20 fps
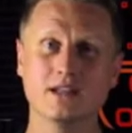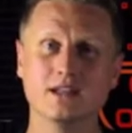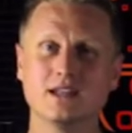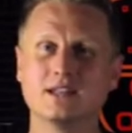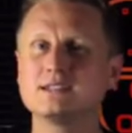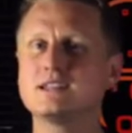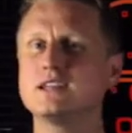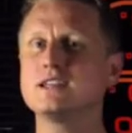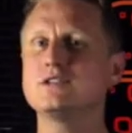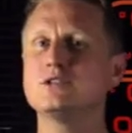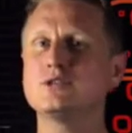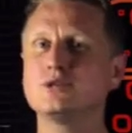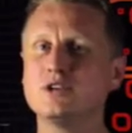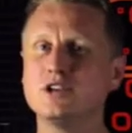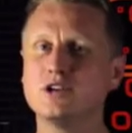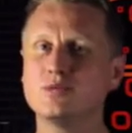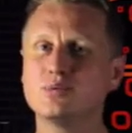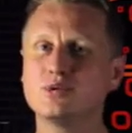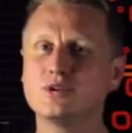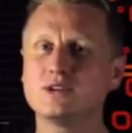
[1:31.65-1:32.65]
Let's say you're
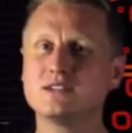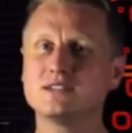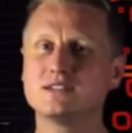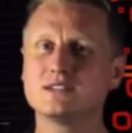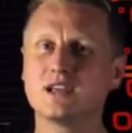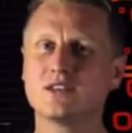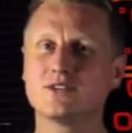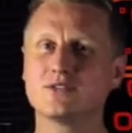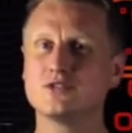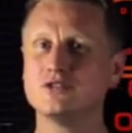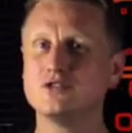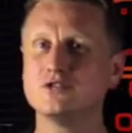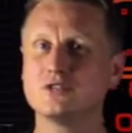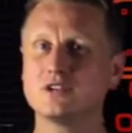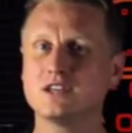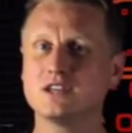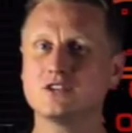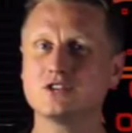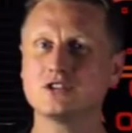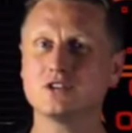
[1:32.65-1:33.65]
looking at putting together a new
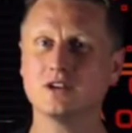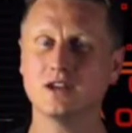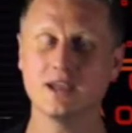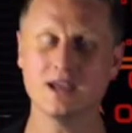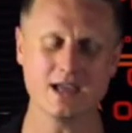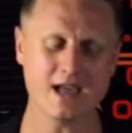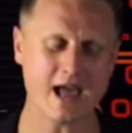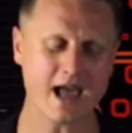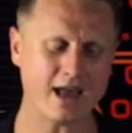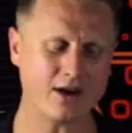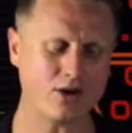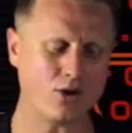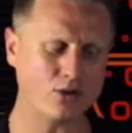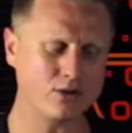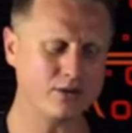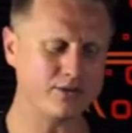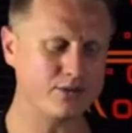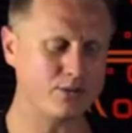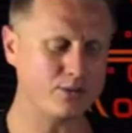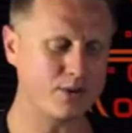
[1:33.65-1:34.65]
kitchen and
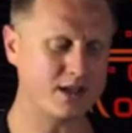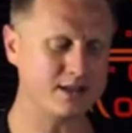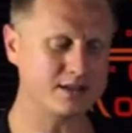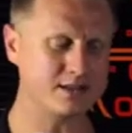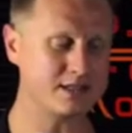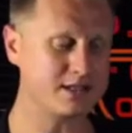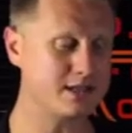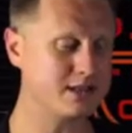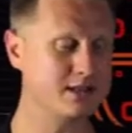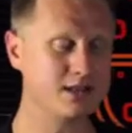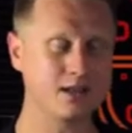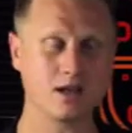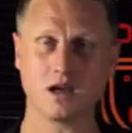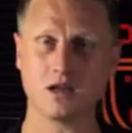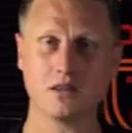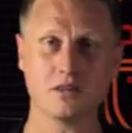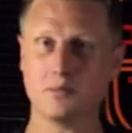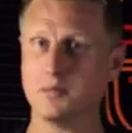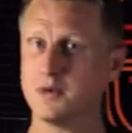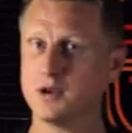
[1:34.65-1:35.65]
all of the ones in
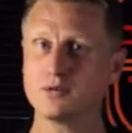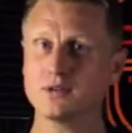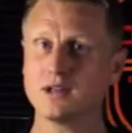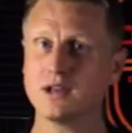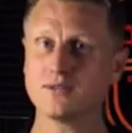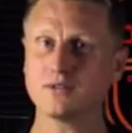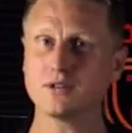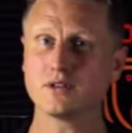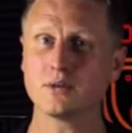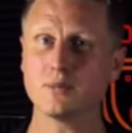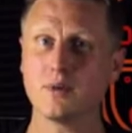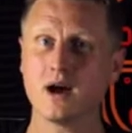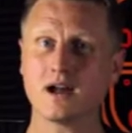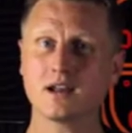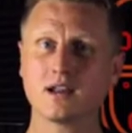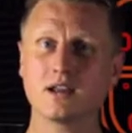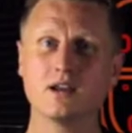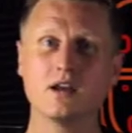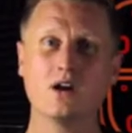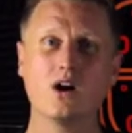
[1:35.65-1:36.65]
the middle level of the
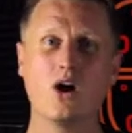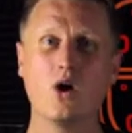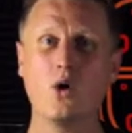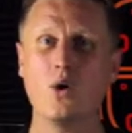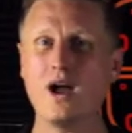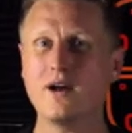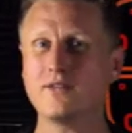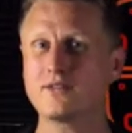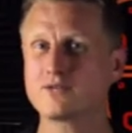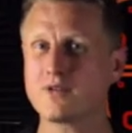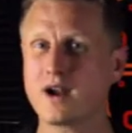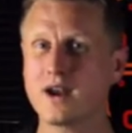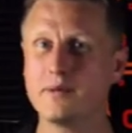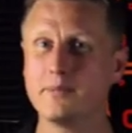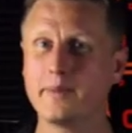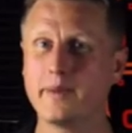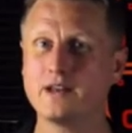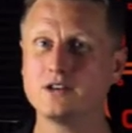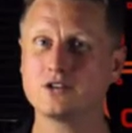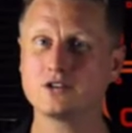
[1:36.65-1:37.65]
market all have
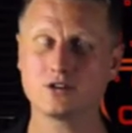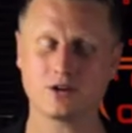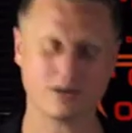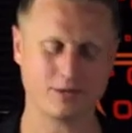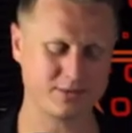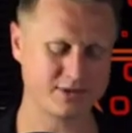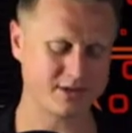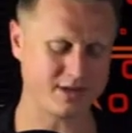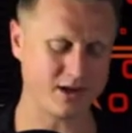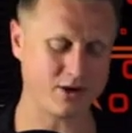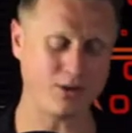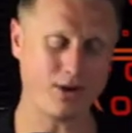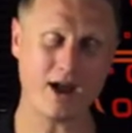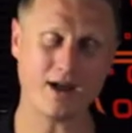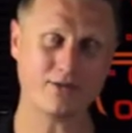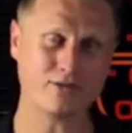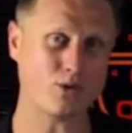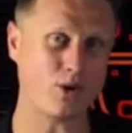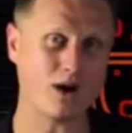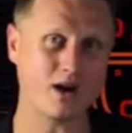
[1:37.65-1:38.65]
granite benchtops. They all
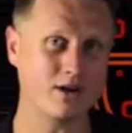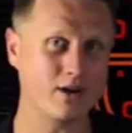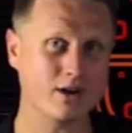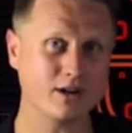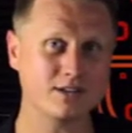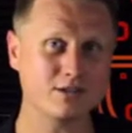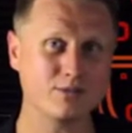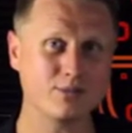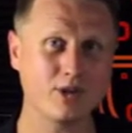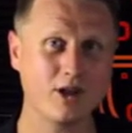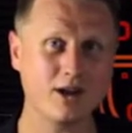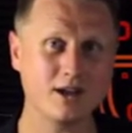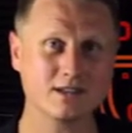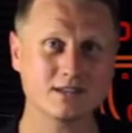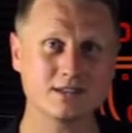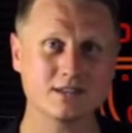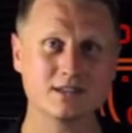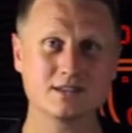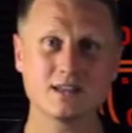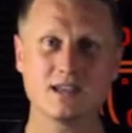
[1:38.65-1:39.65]
have quite nice
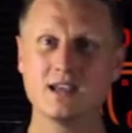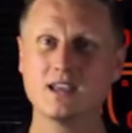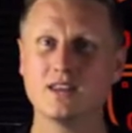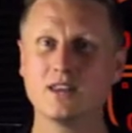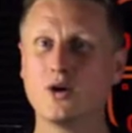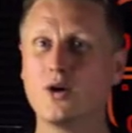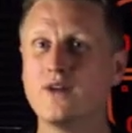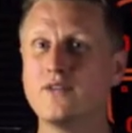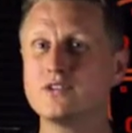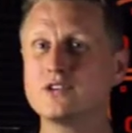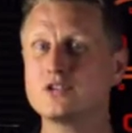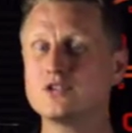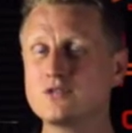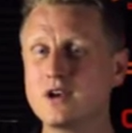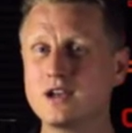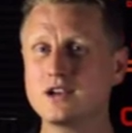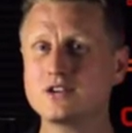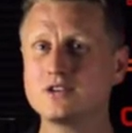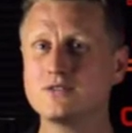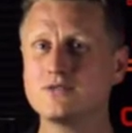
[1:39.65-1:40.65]
appliances. They'll have
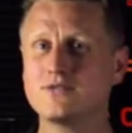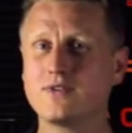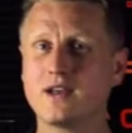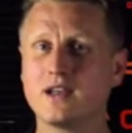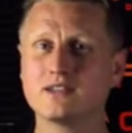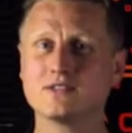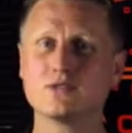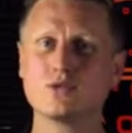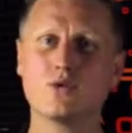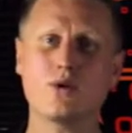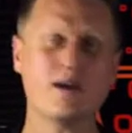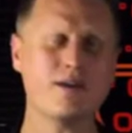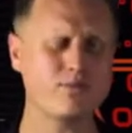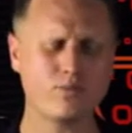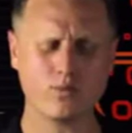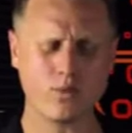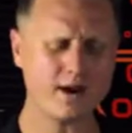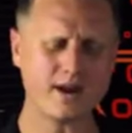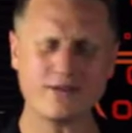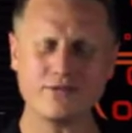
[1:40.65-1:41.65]
extraction fans. They'll
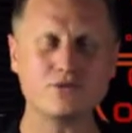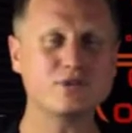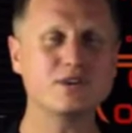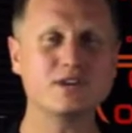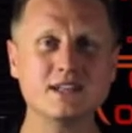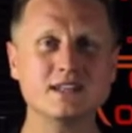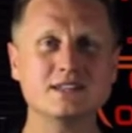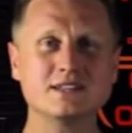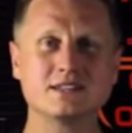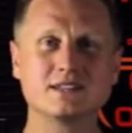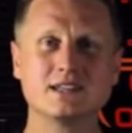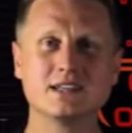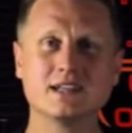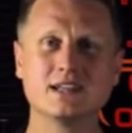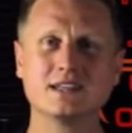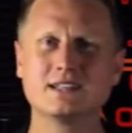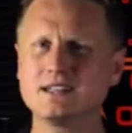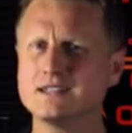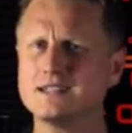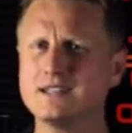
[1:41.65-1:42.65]
have whatever it is.
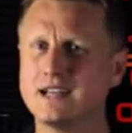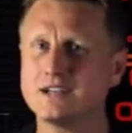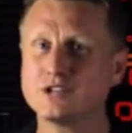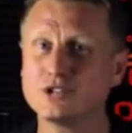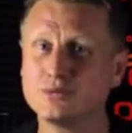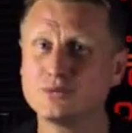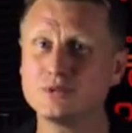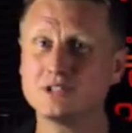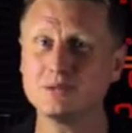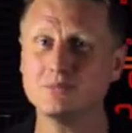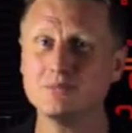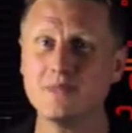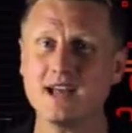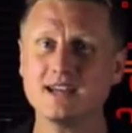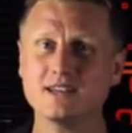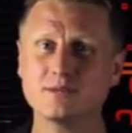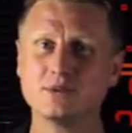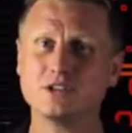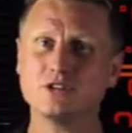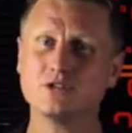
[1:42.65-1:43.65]
It doesn't actually really
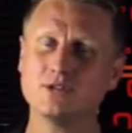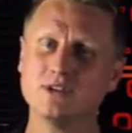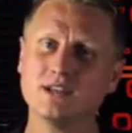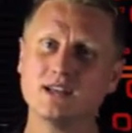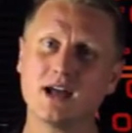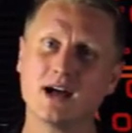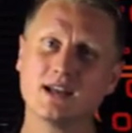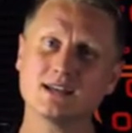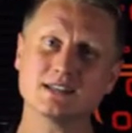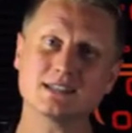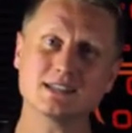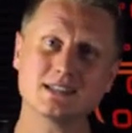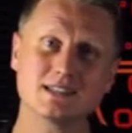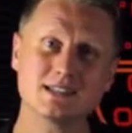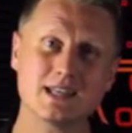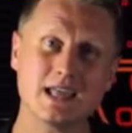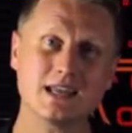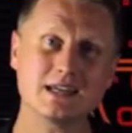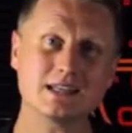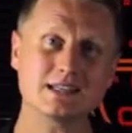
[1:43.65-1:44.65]
matter, but you need to
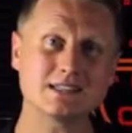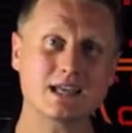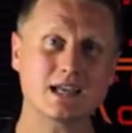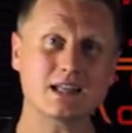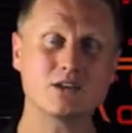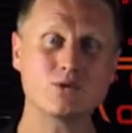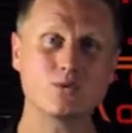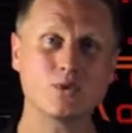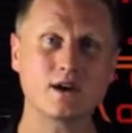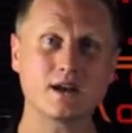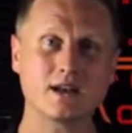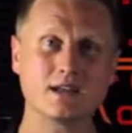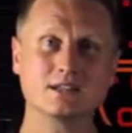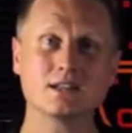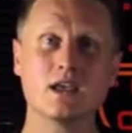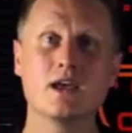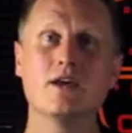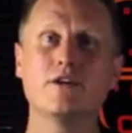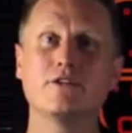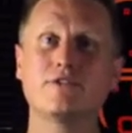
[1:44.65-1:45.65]
understand exactly what it
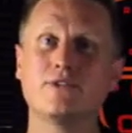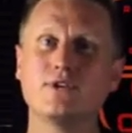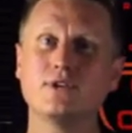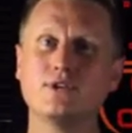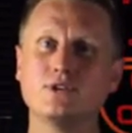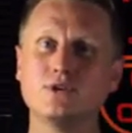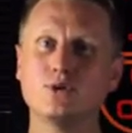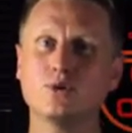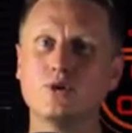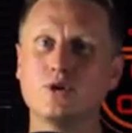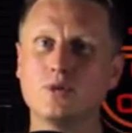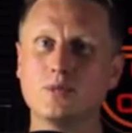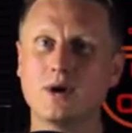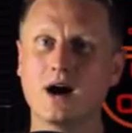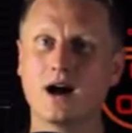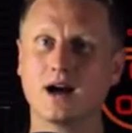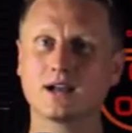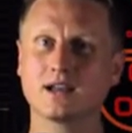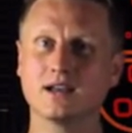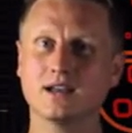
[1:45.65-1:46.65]
is for your
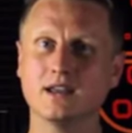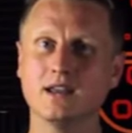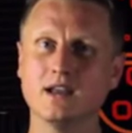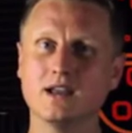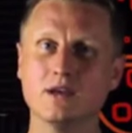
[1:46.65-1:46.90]
market